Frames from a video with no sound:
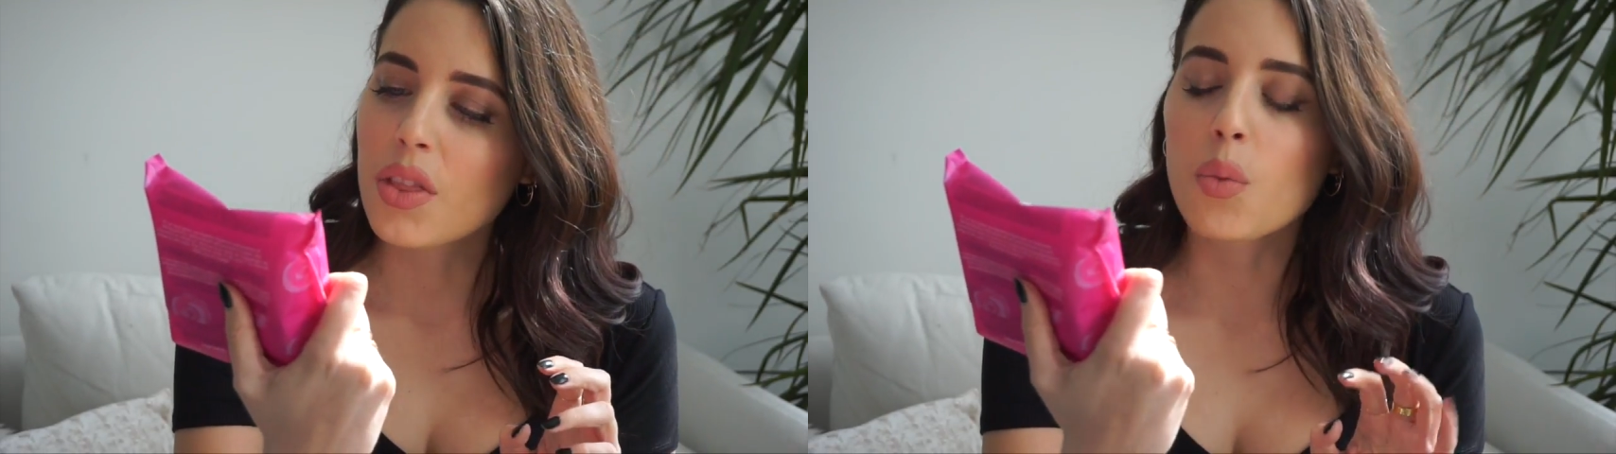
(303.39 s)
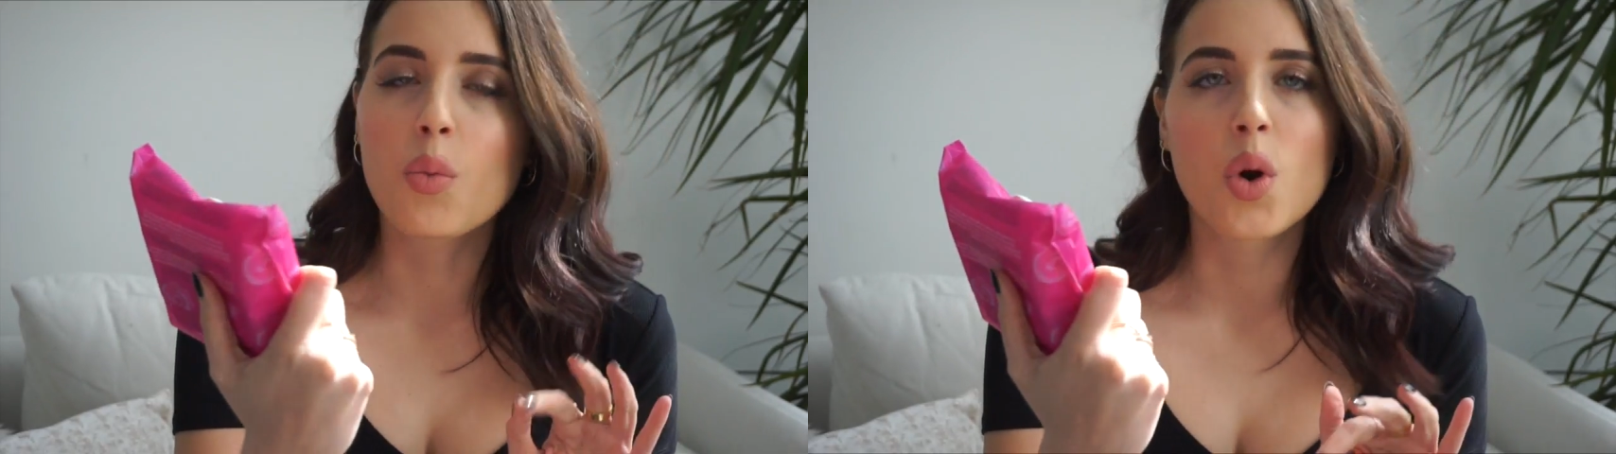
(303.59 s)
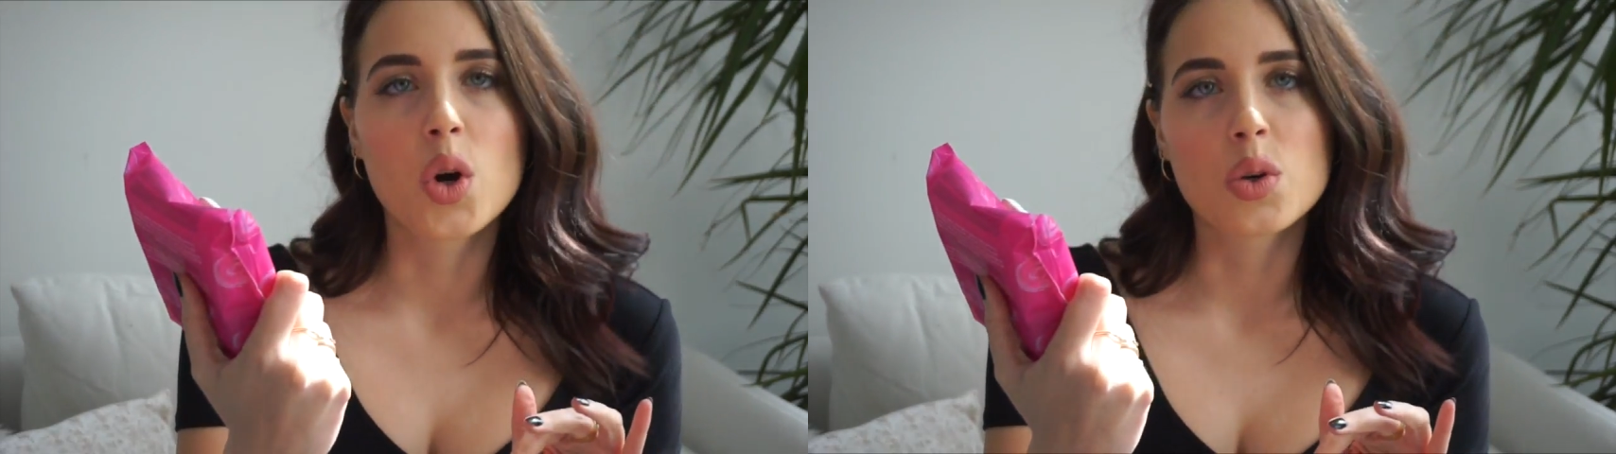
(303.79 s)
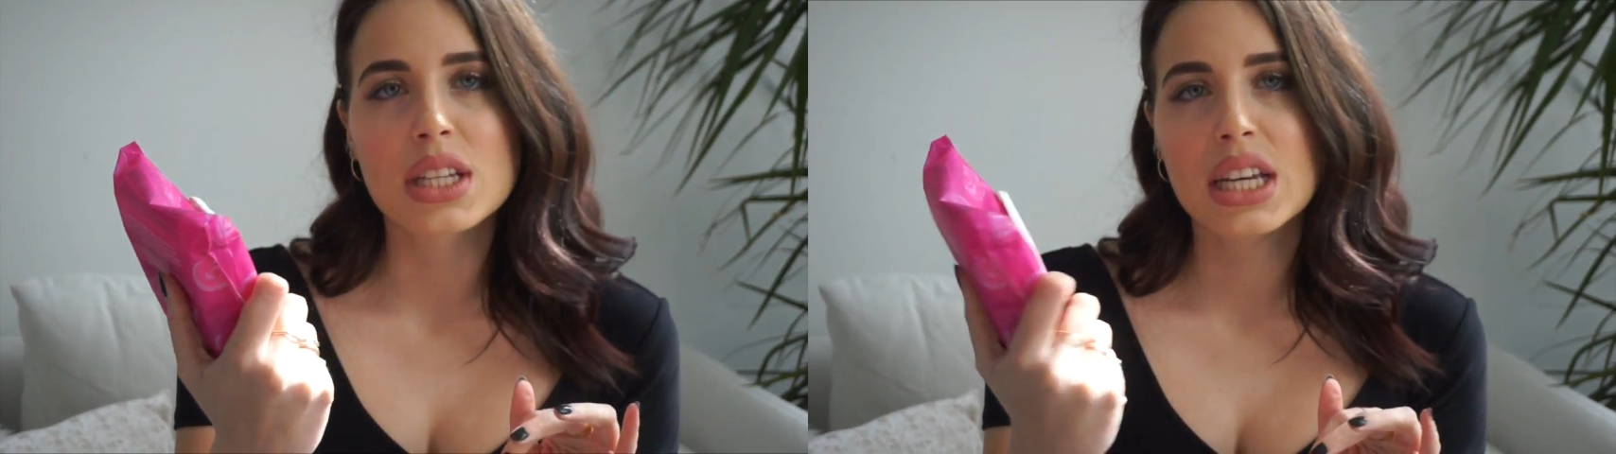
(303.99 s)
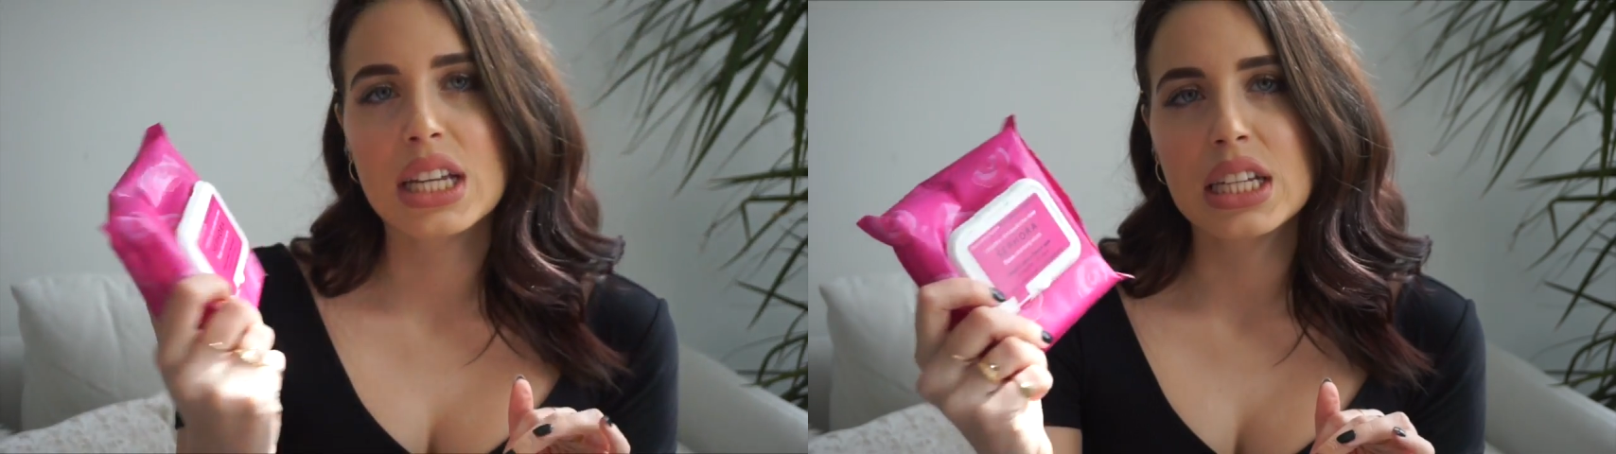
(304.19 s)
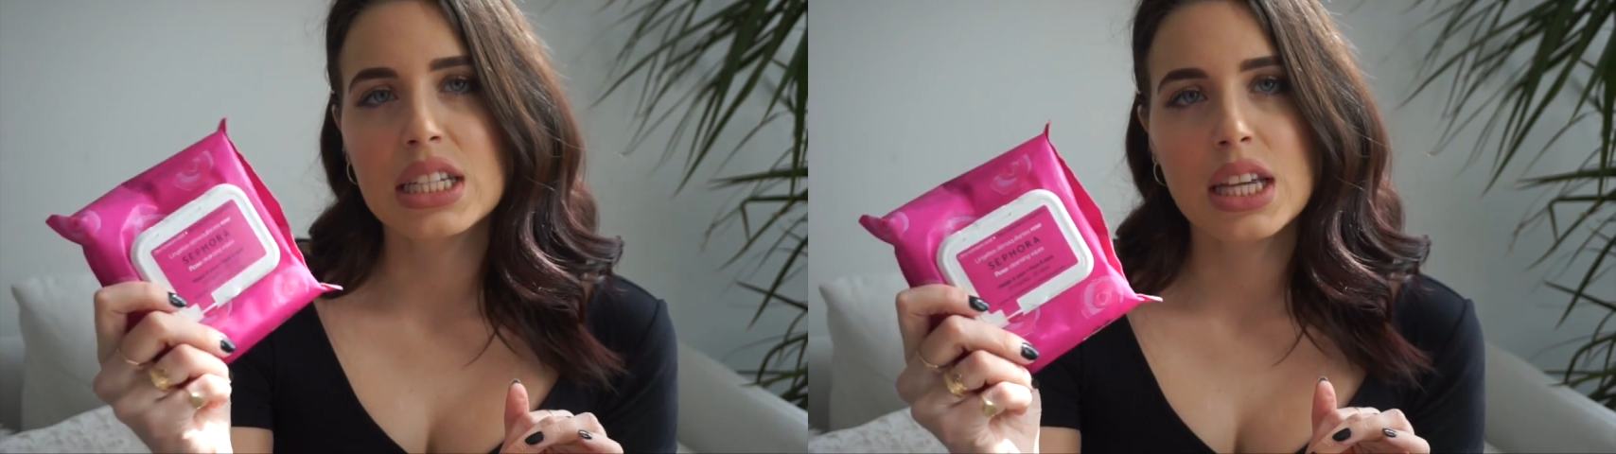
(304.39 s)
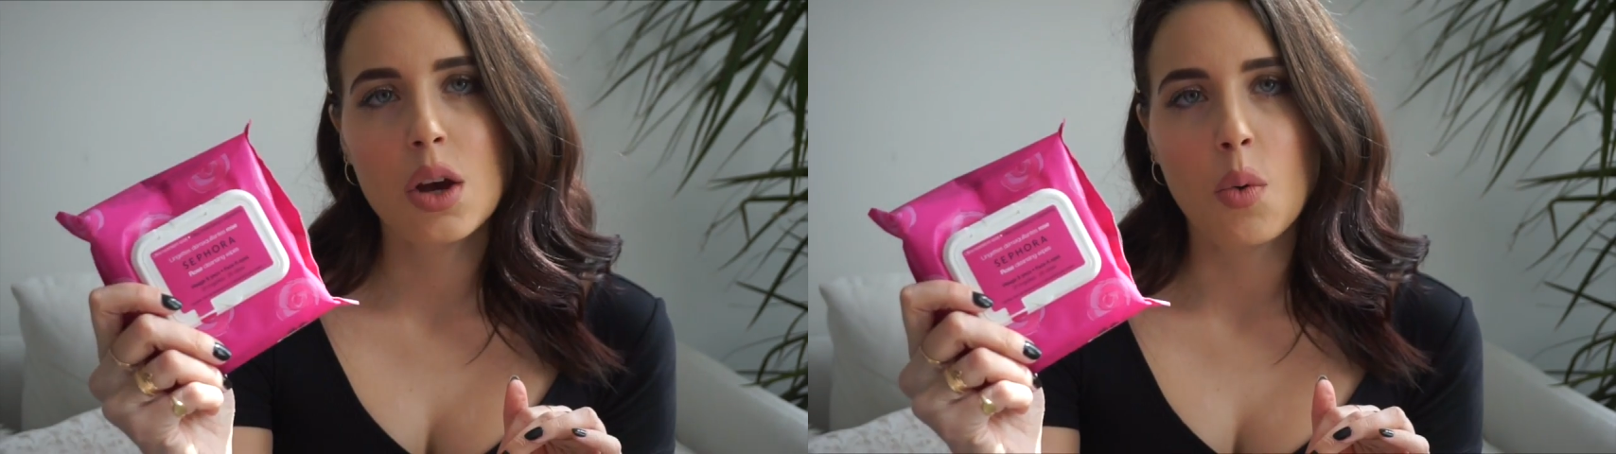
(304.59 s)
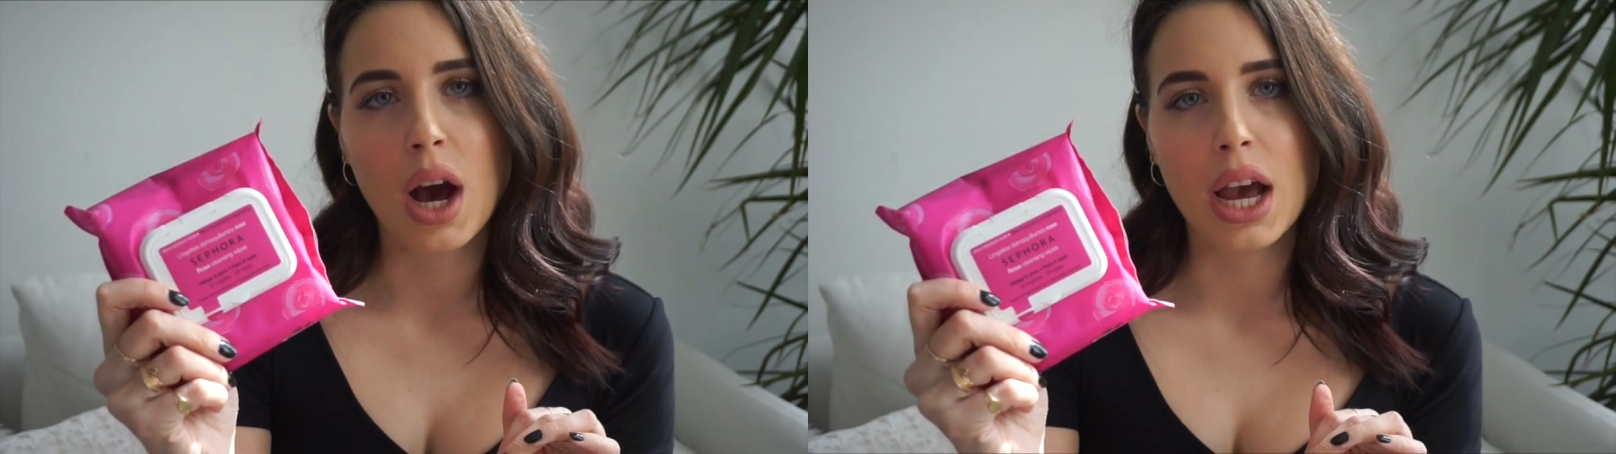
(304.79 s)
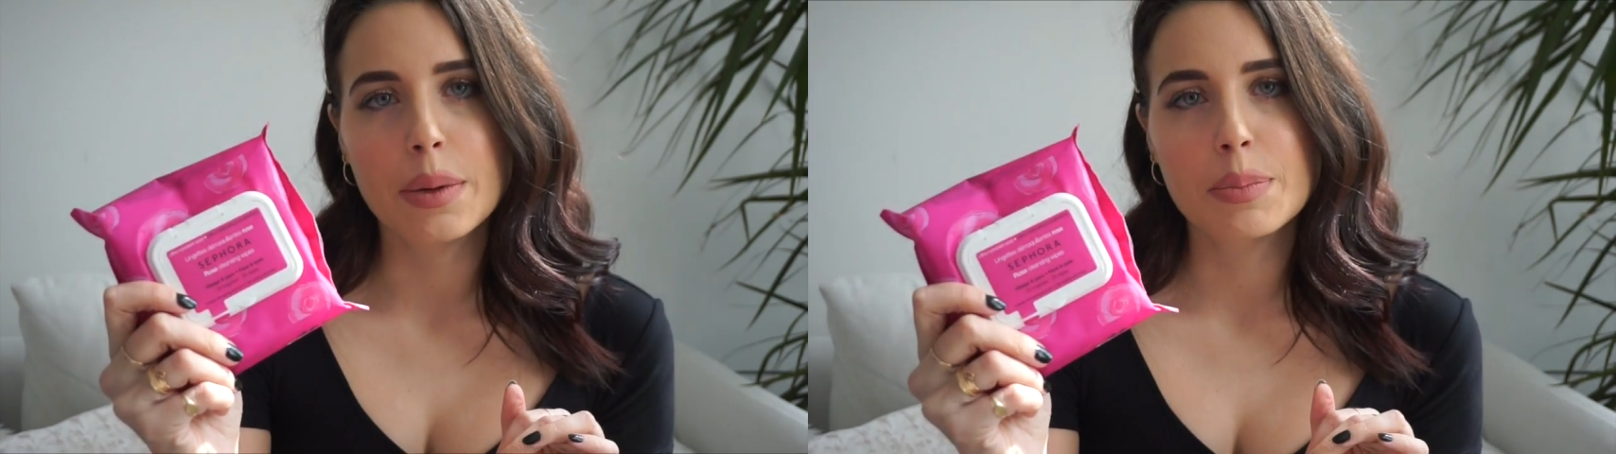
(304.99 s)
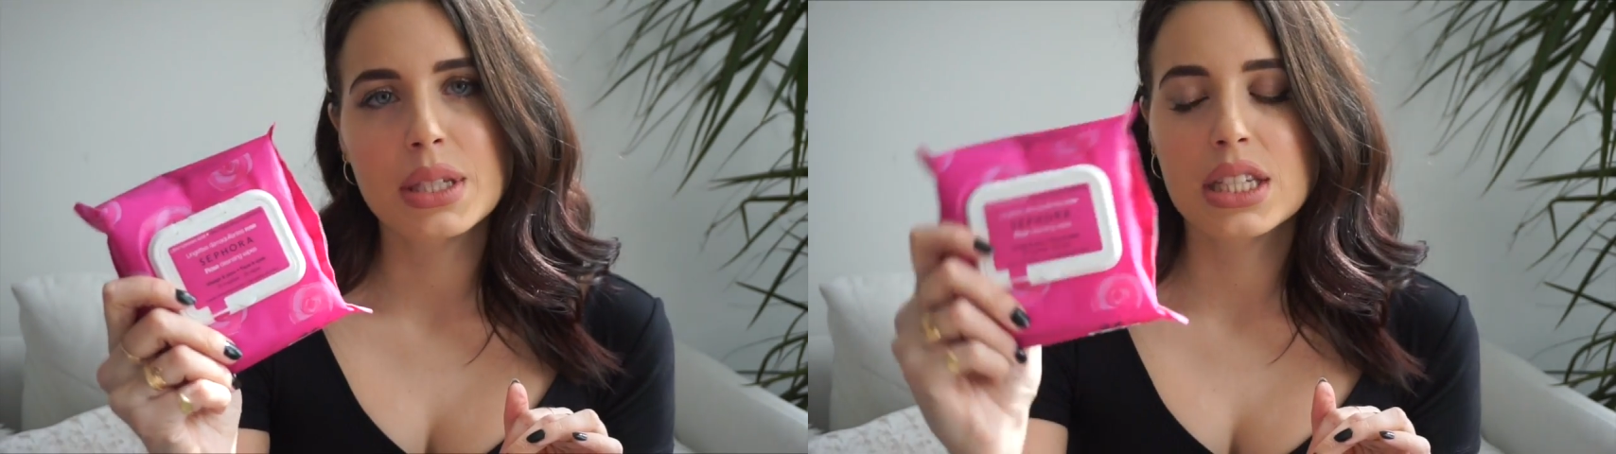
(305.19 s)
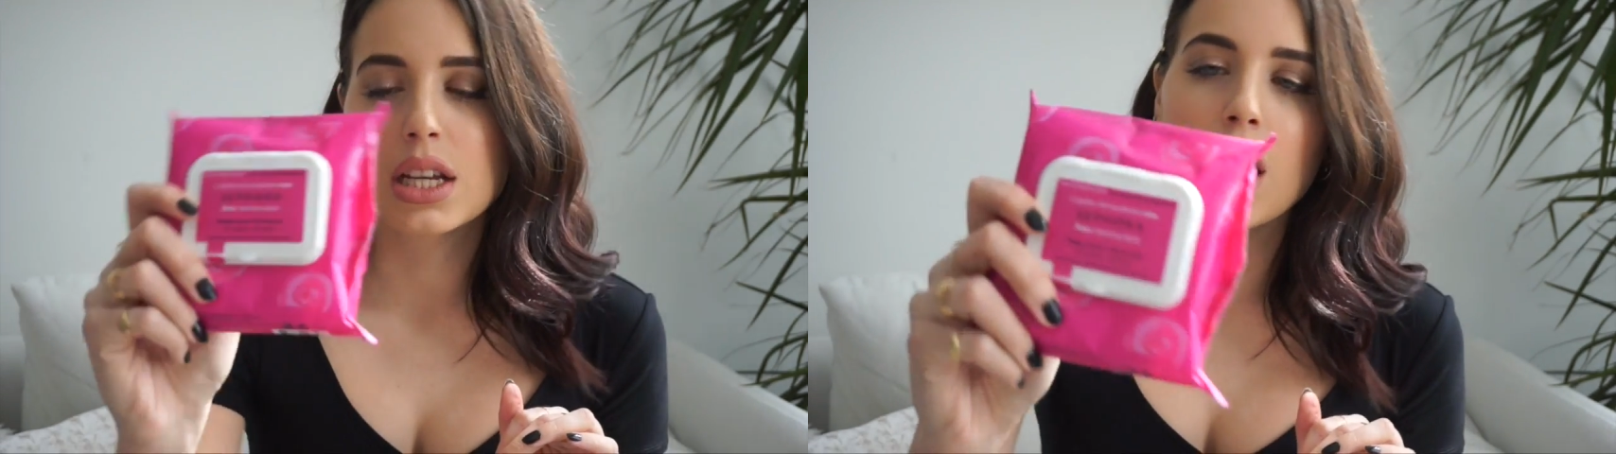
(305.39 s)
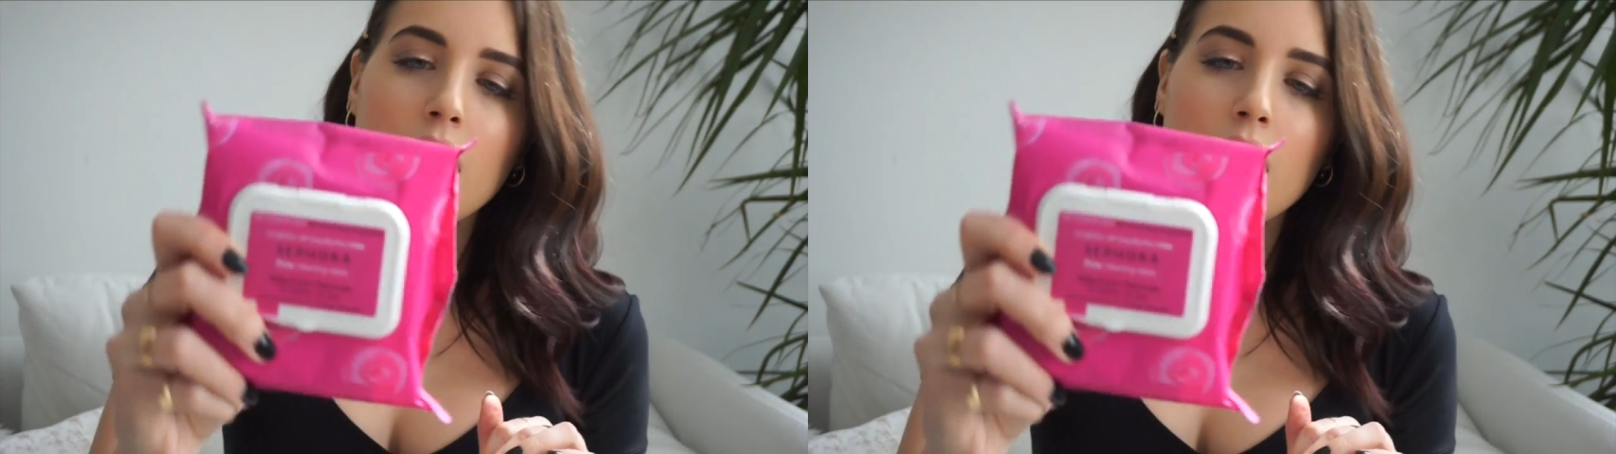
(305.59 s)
The Rose Cleansing Wipes.